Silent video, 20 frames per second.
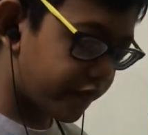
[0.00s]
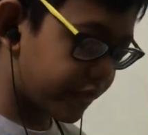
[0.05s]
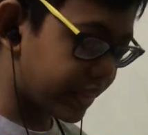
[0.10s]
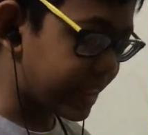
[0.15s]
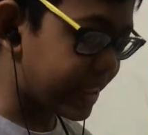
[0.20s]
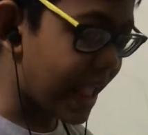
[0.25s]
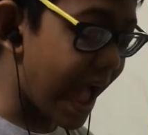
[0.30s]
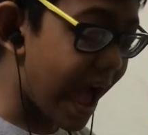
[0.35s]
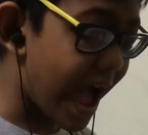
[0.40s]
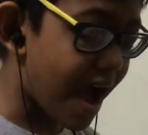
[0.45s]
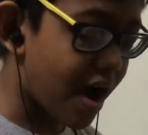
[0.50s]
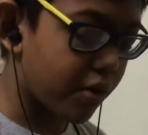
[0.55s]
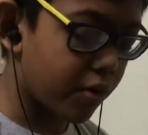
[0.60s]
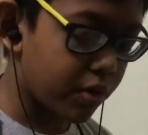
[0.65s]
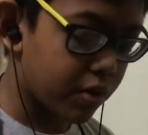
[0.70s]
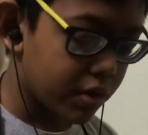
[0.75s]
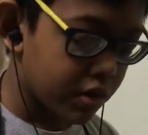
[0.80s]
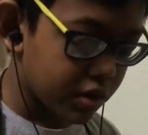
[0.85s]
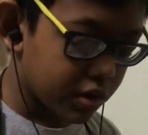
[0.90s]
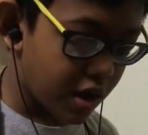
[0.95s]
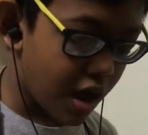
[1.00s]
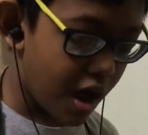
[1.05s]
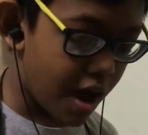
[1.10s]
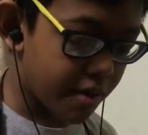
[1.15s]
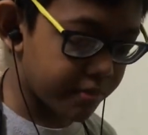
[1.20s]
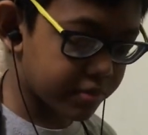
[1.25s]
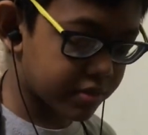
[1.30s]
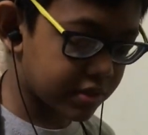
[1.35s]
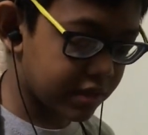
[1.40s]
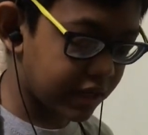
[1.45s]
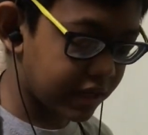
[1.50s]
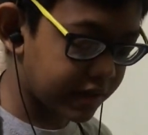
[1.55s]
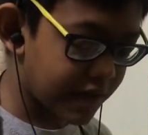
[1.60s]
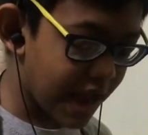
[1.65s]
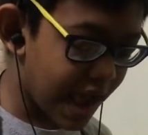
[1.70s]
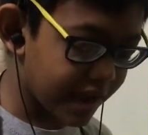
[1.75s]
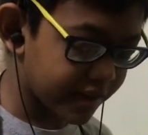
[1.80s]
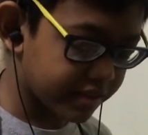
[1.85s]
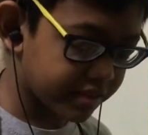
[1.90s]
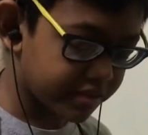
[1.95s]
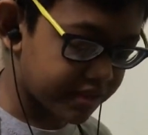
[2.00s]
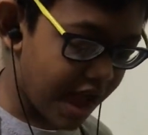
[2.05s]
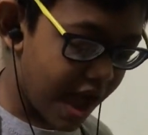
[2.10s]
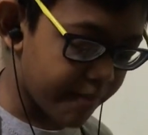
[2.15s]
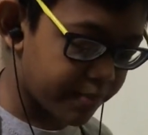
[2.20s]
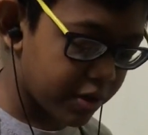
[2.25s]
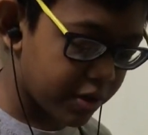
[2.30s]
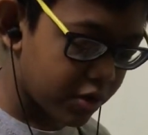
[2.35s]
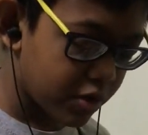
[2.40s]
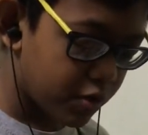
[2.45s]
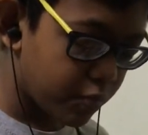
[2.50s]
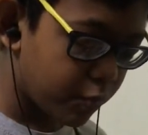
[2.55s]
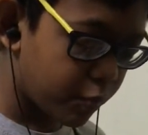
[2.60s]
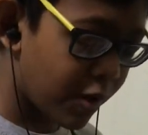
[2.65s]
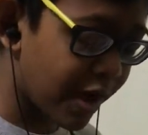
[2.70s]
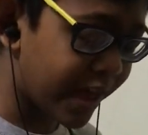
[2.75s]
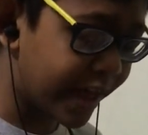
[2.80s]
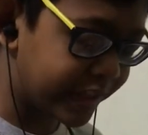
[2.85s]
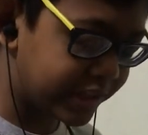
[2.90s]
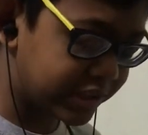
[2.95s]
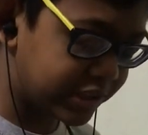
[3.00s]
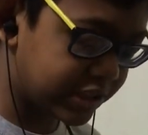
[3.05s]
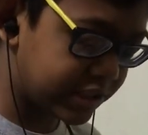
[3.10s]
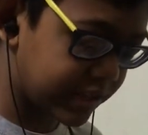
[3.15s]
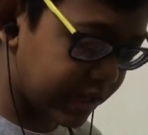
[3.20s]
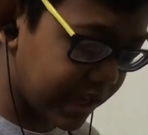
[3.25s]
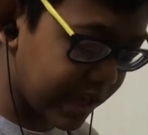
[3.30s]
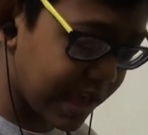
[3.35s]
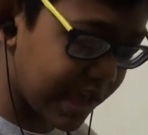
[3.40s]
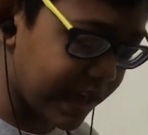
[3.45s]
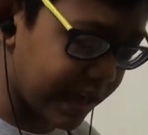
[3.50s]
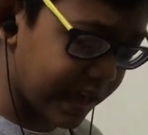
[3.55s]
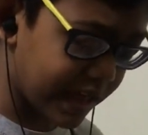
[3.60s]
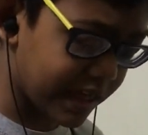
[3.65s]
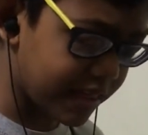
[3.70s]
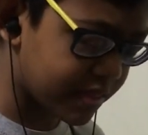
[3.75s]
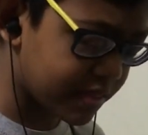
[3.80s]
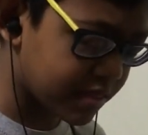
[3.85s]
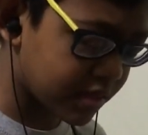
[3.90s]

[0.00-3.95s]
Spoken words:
Now comes the next step, which is